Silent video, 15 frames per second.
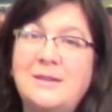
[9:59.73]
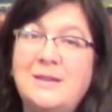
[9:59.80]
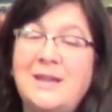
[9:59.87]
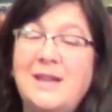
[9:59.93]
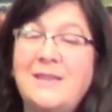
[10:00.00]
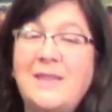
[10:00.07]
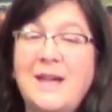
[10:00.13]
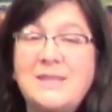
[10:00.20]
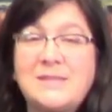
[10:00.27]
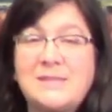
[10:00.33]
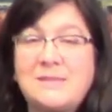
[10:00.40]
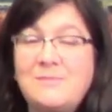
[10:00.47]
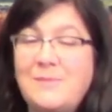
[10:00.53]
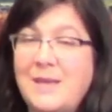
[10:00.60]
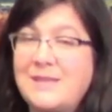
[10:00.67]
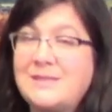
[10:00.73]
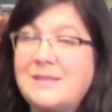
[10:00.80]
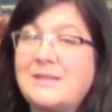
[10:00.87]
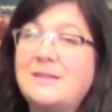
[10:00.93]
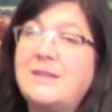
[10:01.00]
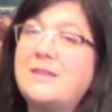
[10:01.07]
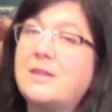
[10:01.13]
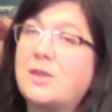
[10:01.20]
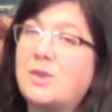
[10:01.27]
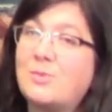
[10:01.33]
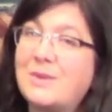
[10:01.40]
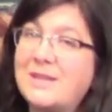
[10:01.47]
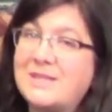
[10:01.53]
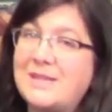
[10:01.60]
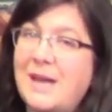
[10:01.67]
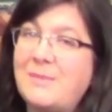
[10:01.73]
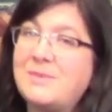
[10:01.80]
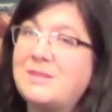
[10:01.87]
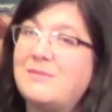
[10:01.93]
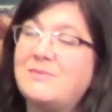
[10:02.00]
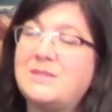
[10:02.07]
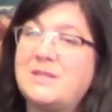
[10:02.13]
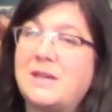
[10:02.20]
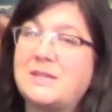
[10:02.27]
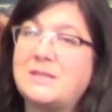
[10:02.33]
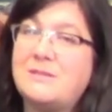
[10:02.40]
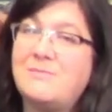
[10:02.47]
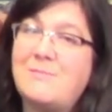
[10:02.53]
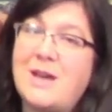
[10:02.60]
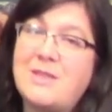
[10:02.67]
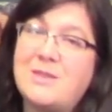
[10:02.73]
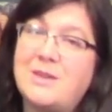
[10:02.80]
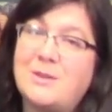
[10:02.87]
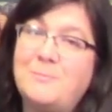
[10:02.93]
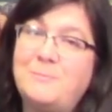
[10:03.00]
And that's basically the 3 steps of inductive method.